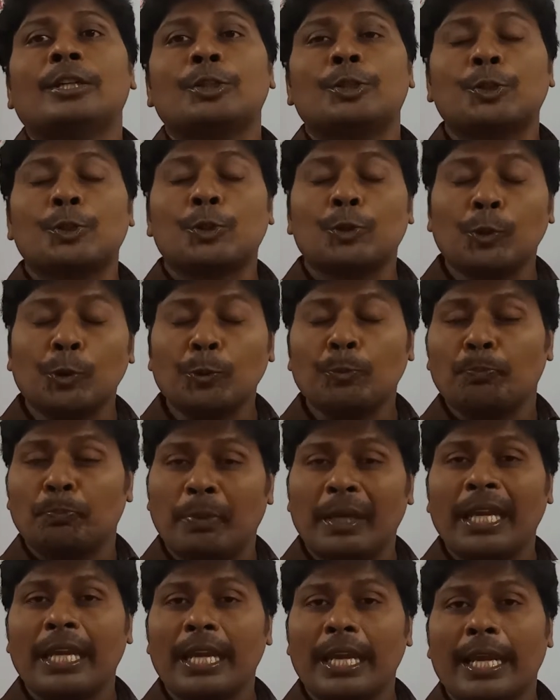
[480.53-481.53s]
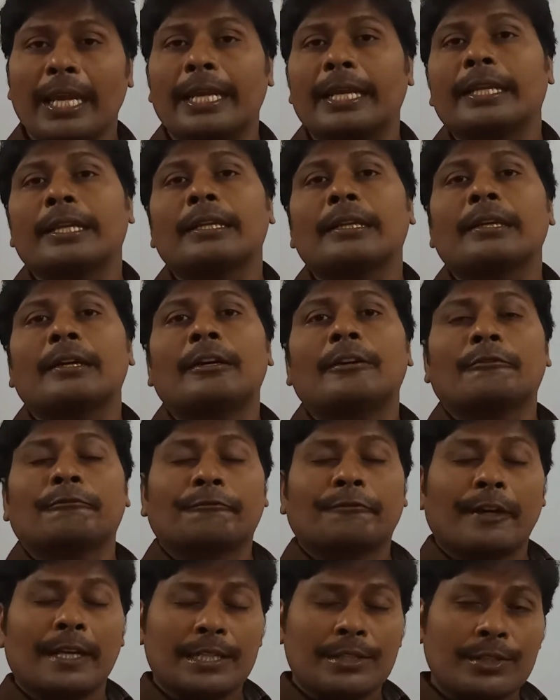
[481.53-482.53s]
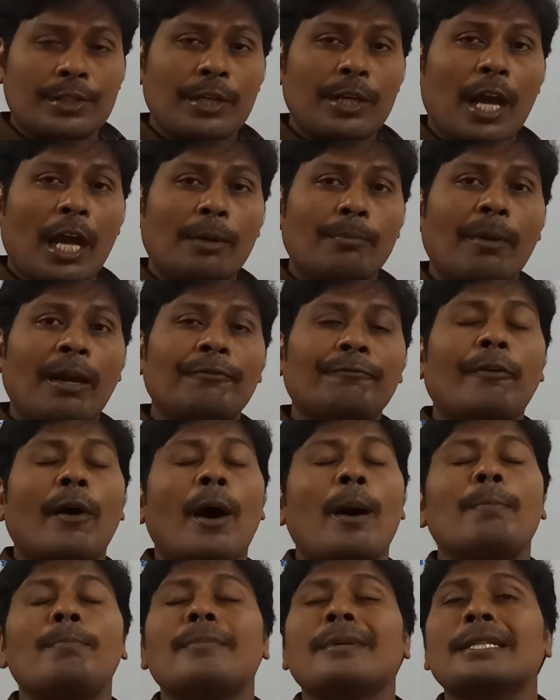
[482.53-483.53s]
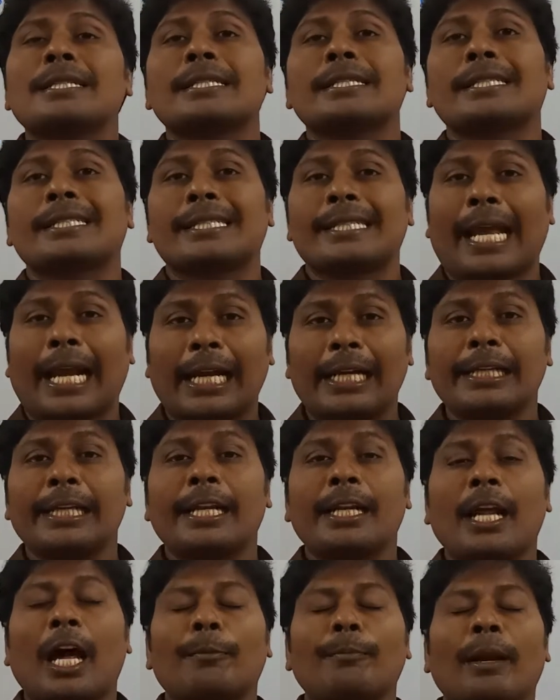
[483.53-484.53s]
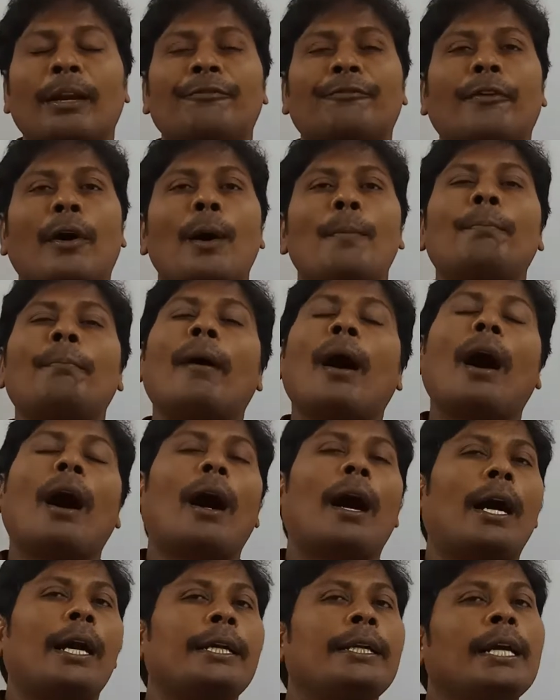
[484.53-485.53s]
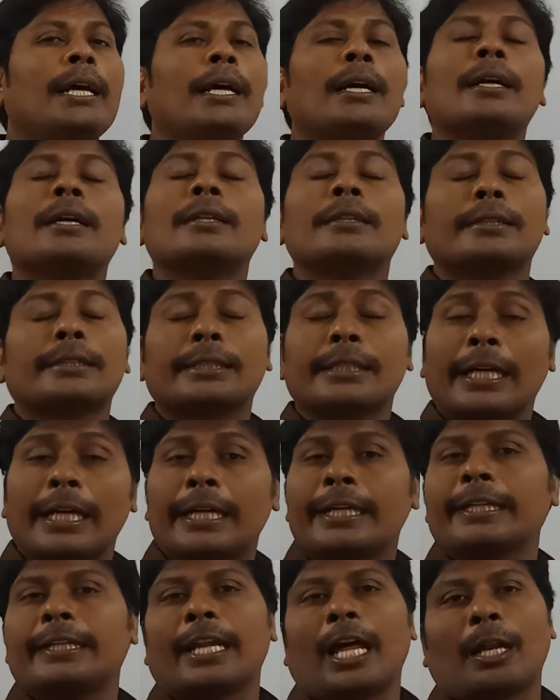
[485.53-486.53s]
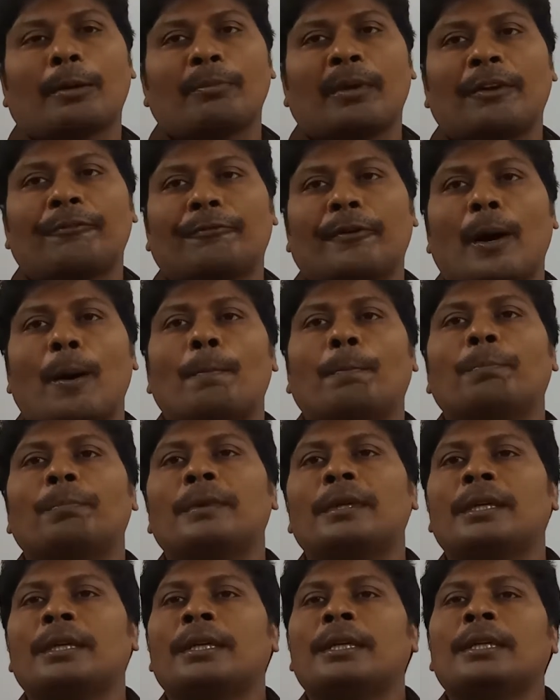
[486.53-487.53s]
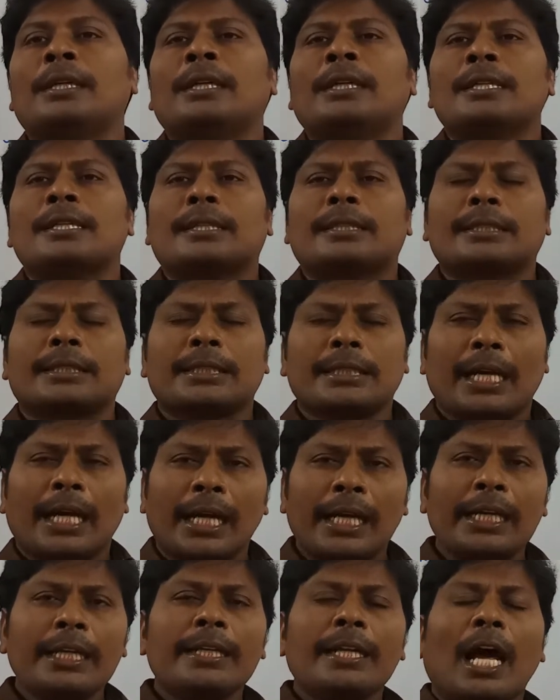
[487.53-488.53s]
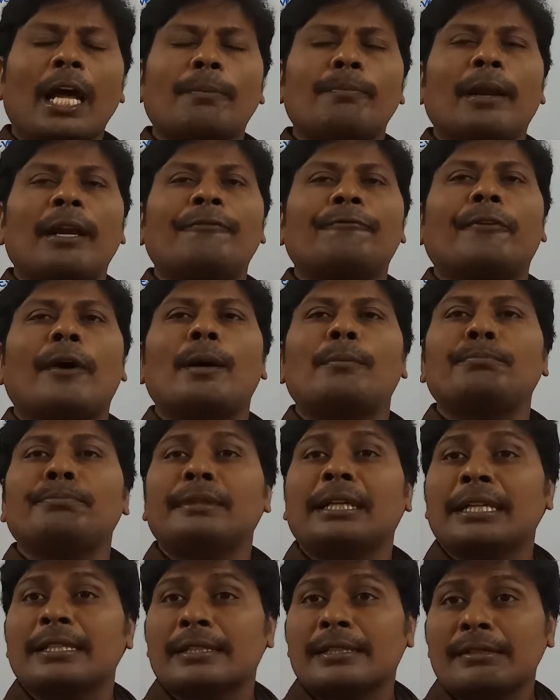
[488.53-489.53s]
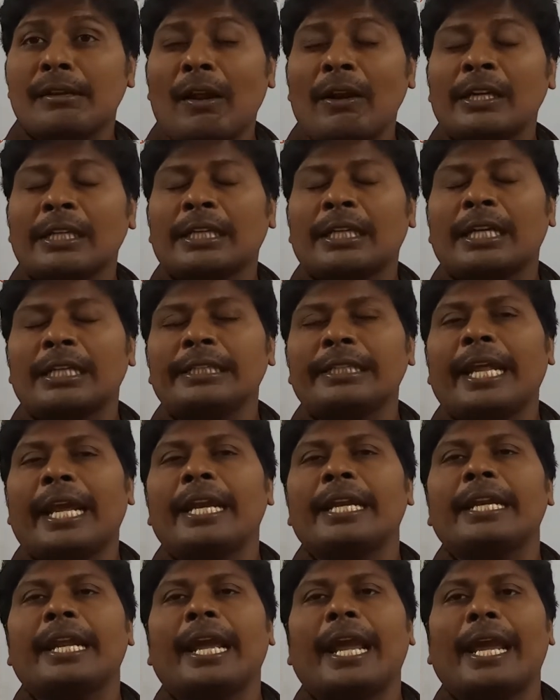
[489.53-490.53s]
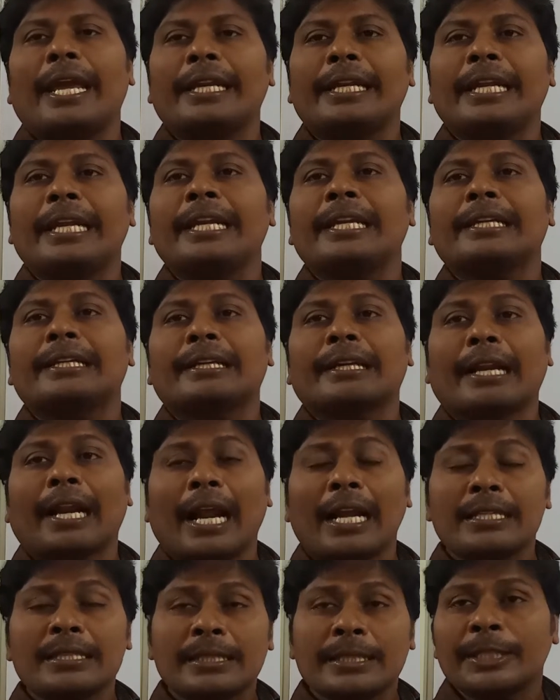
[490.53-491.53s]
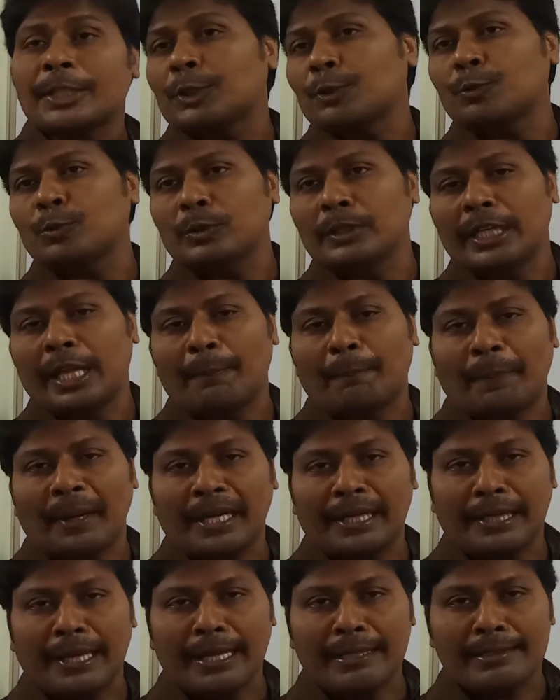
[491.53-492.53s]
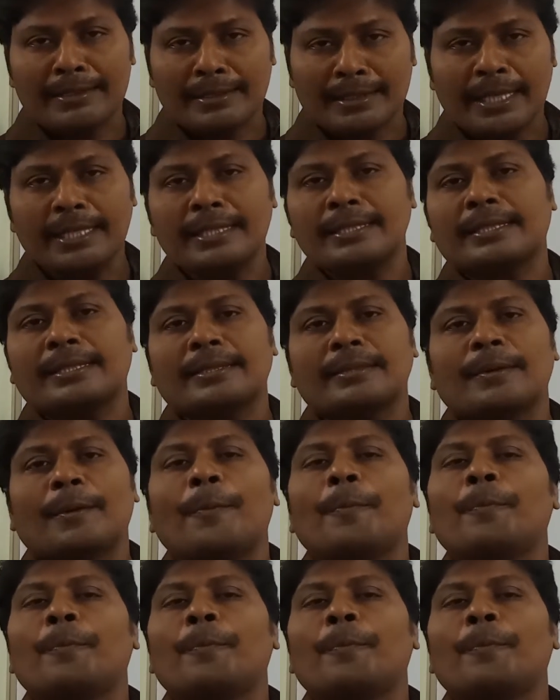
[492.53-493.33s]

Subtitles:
should be in first normal form, second normal form, and third normal form. Third normal form does not contain any transitive dependencies.